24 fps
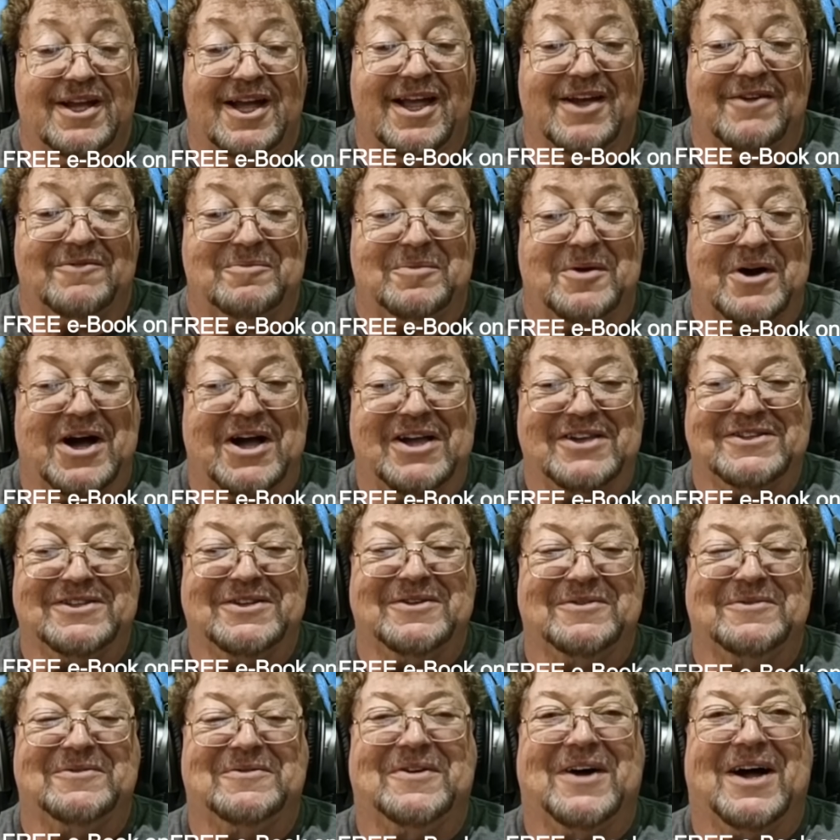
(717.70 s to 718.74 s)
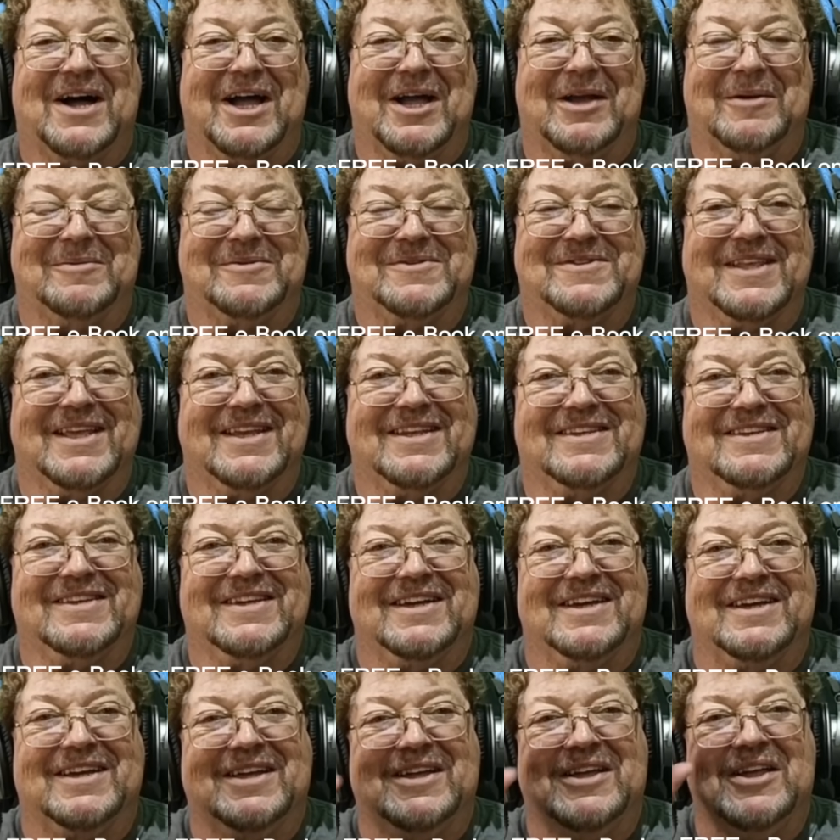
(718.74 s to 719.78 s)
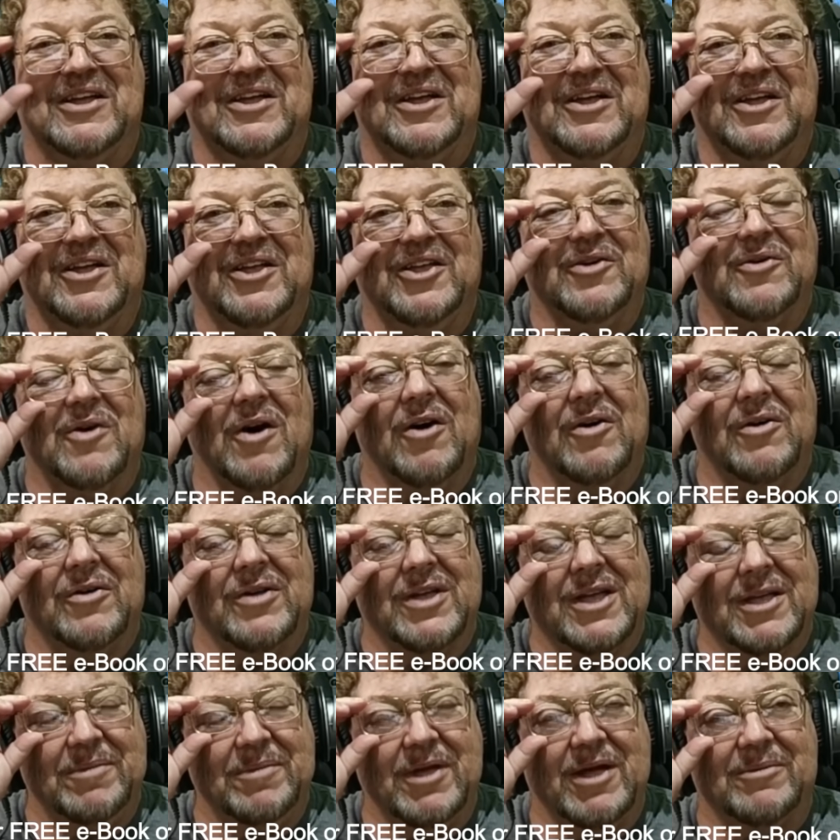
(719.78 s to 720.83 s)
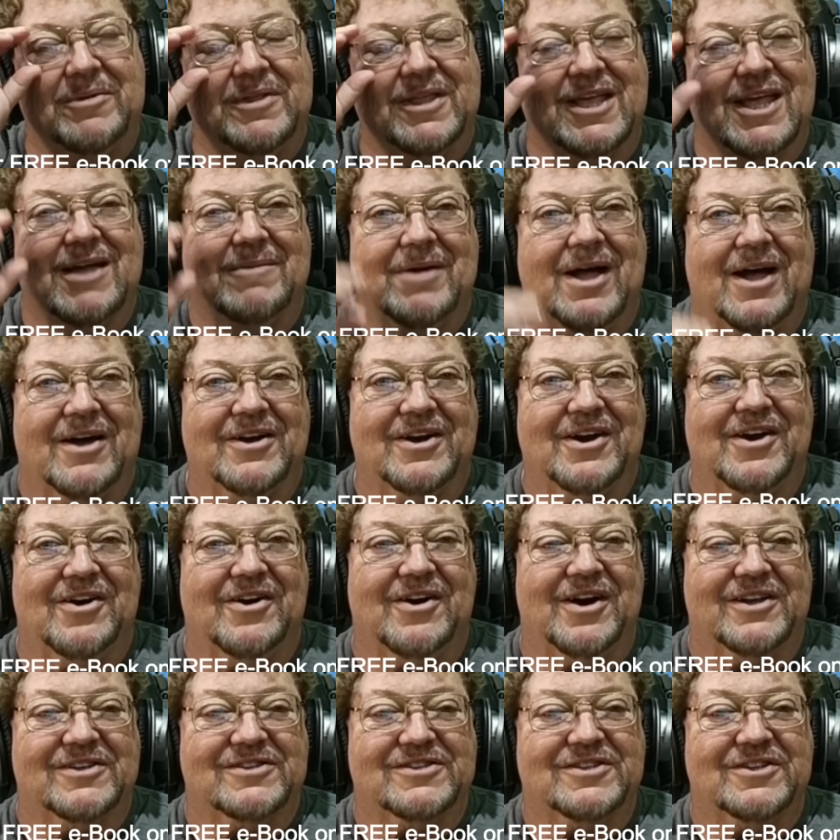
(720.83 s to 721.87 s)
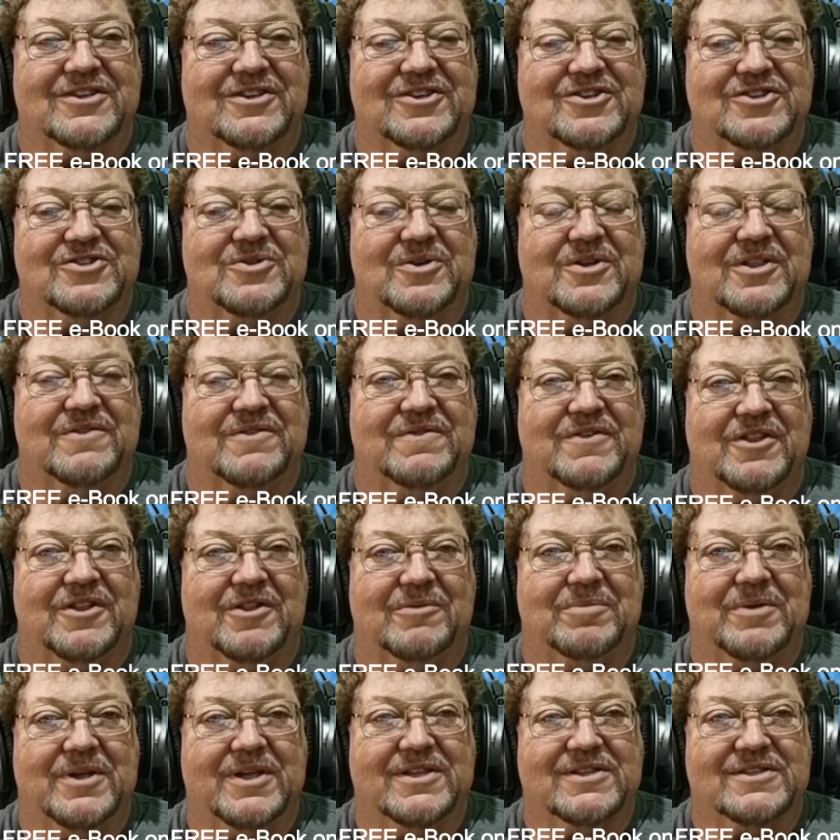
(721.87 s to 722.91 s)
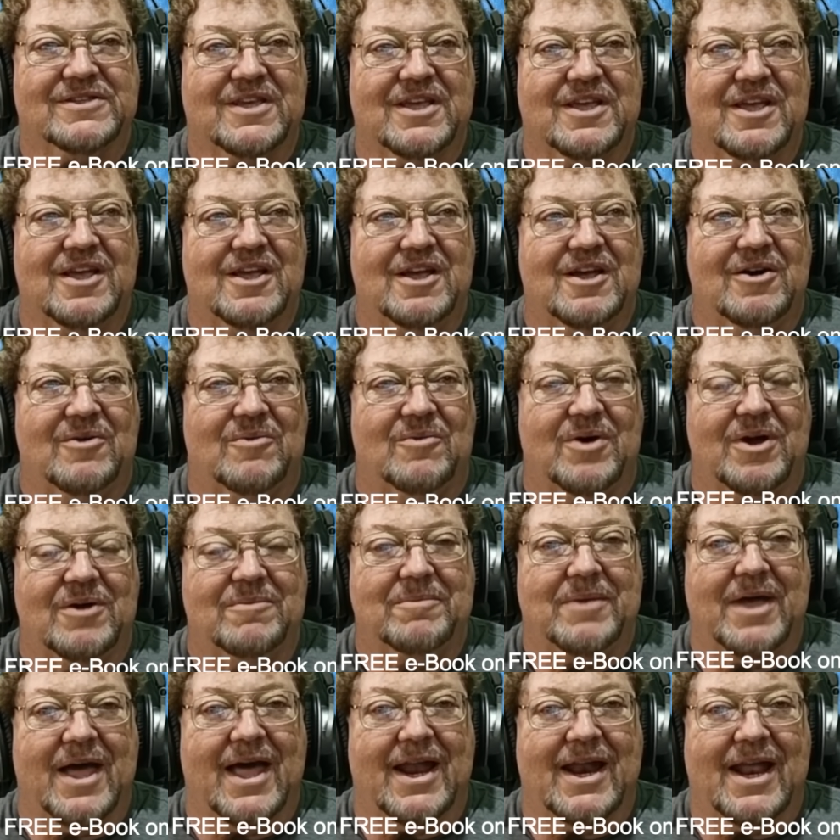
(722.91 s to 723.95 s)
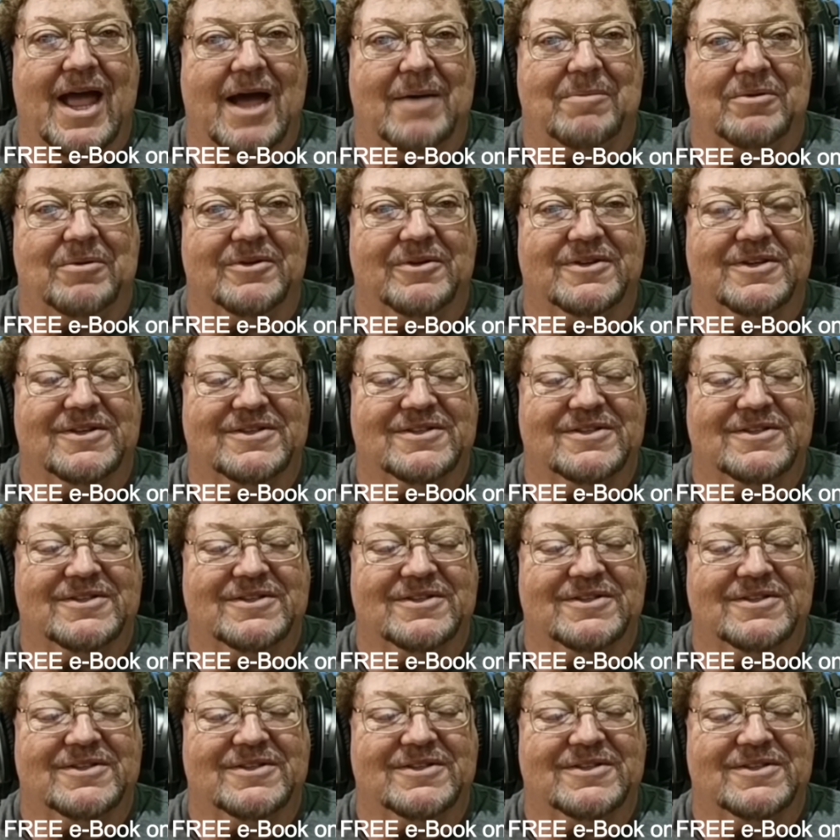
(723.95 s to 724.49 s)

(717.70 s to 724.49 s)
positive vibes that you all be able to come out here and still enjoy the Philippines. One bad apple does